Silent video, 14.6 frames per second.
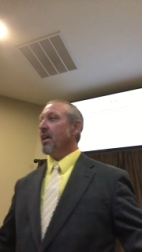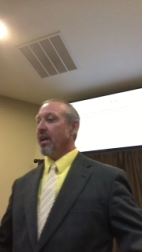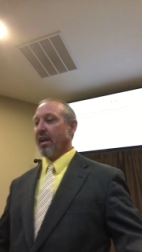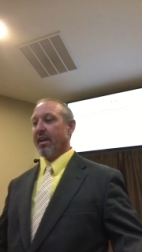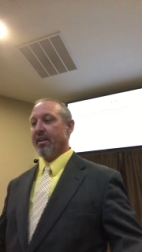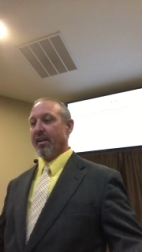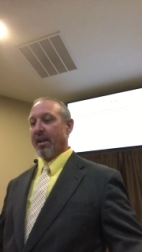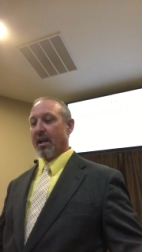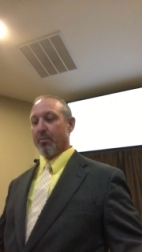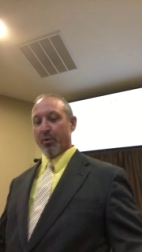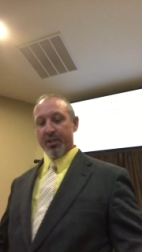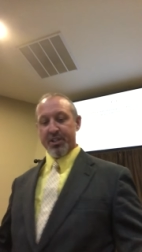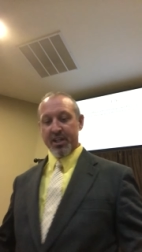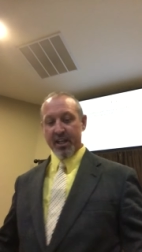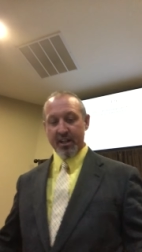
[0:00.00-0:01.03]
And, and I
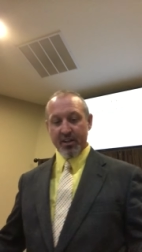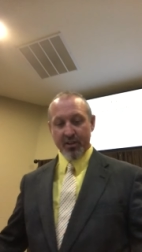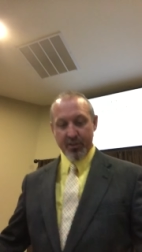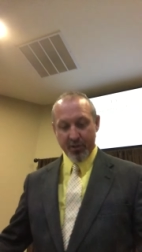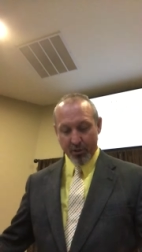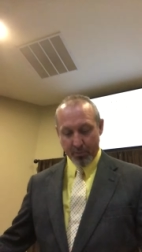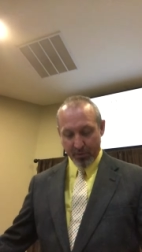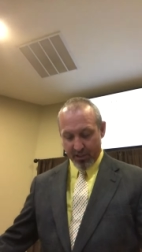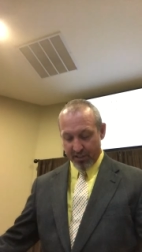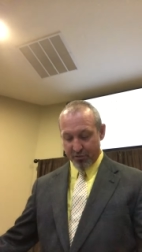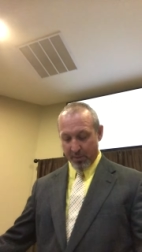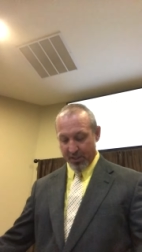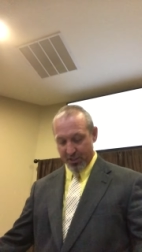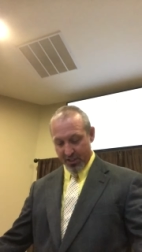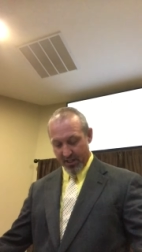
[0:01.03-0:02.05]
appreciate your
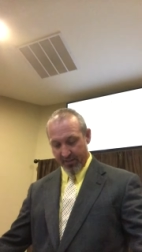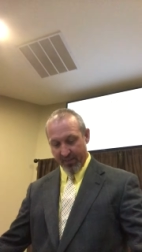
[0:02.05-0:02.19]
participation